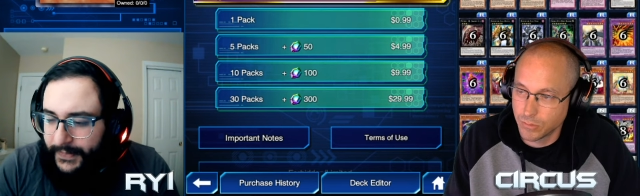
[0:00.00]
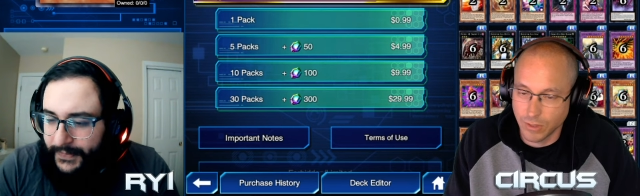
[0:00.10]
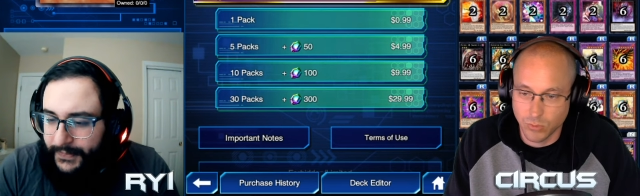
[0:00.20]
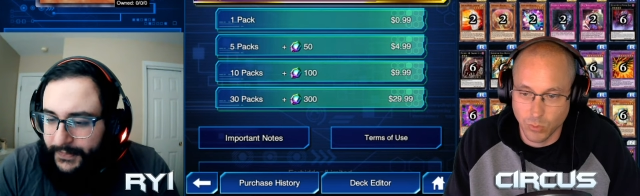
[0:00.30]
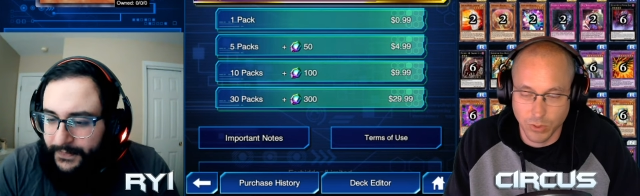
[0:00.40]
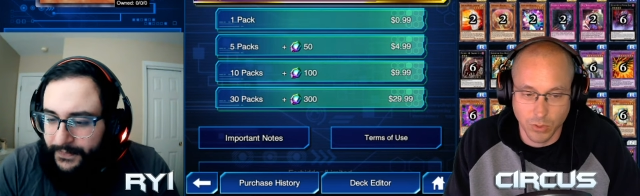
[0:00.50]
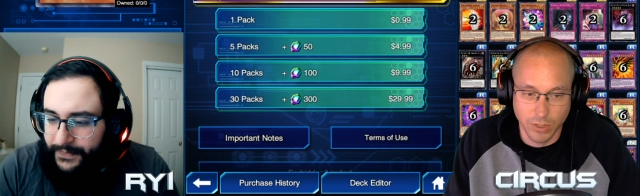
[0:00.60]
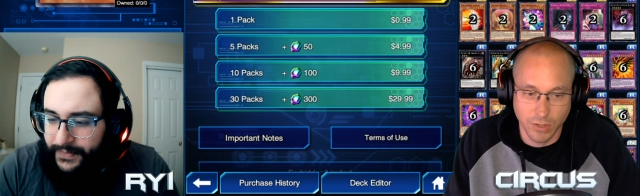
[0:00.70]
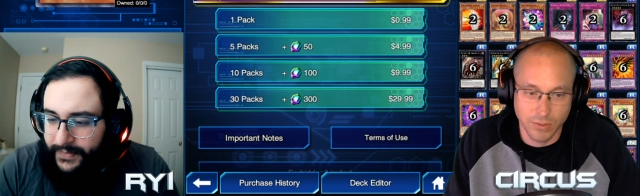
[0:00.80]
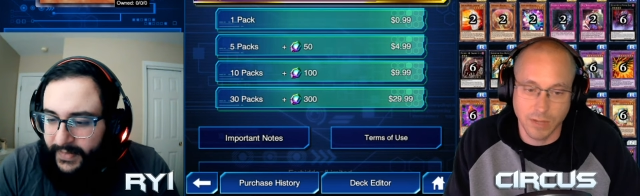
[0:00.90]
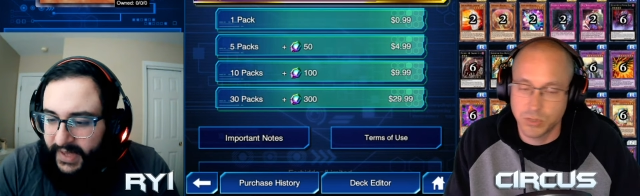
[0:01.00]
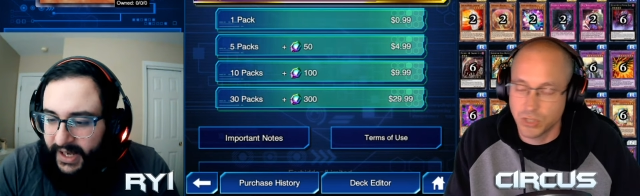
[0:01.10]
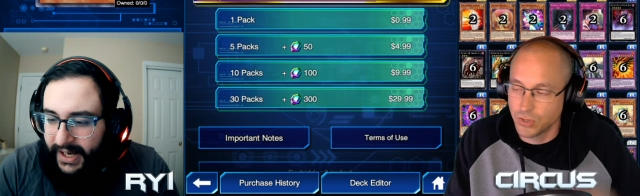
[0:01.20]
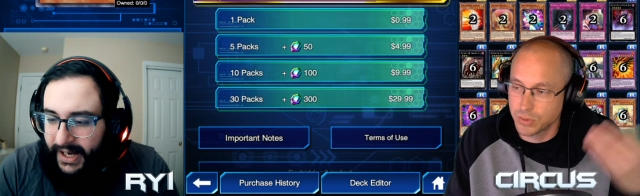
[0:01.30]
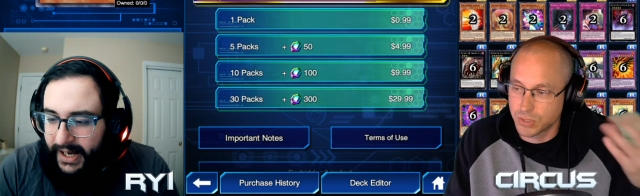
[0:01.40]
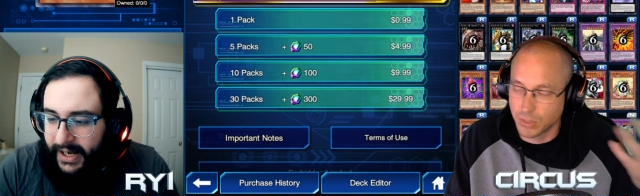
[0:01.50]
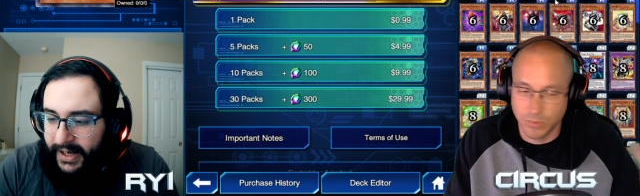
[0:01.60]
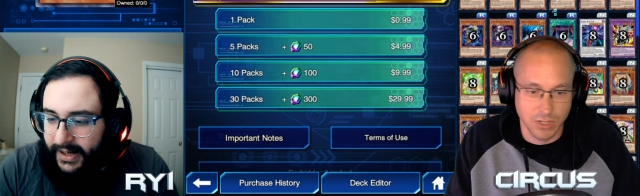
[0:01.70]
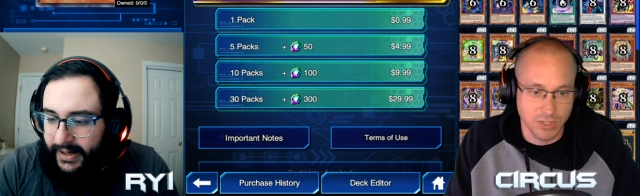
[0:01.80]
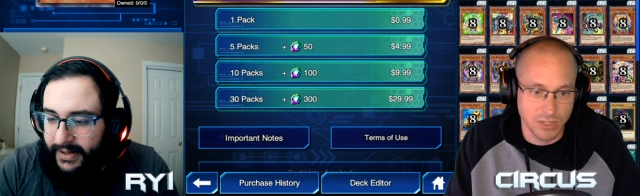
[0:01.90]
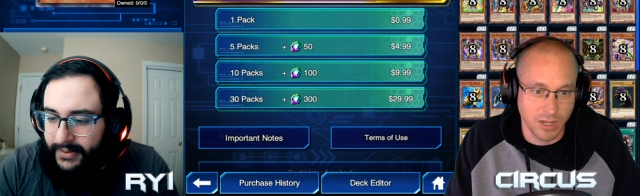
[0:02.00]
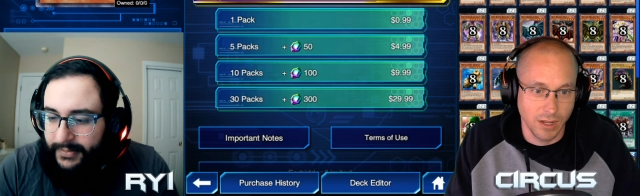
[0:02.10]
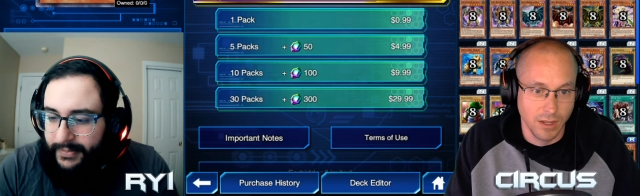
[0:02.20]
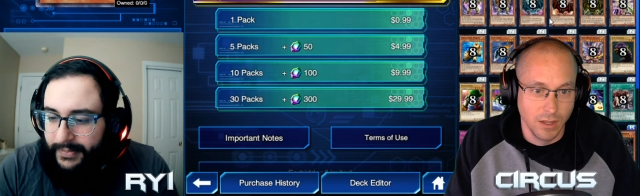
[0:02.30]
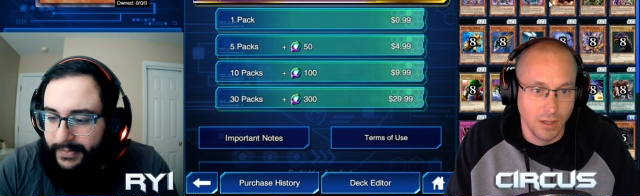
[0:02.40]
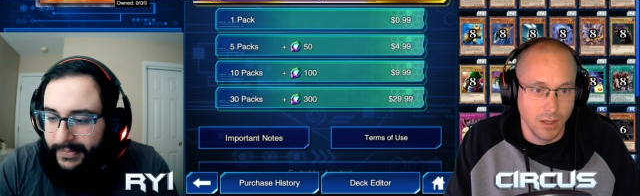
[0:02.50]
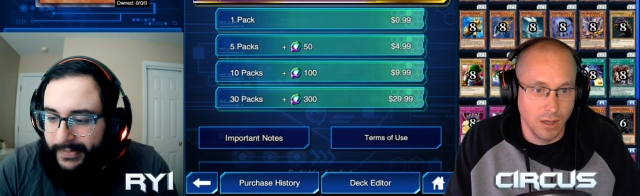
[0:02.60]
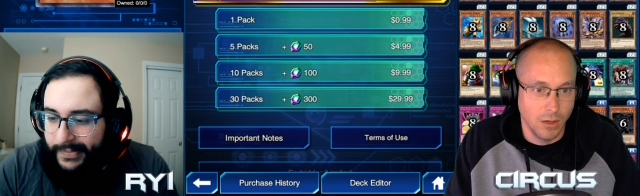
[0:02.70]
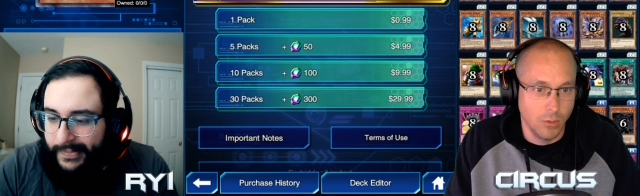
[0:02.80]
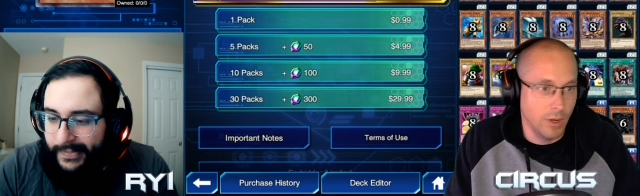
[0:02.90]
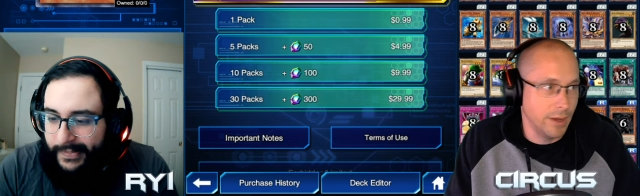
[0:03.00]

Speaker 1: that's worth going over? Because I'm sure someone's going to say, uh, "What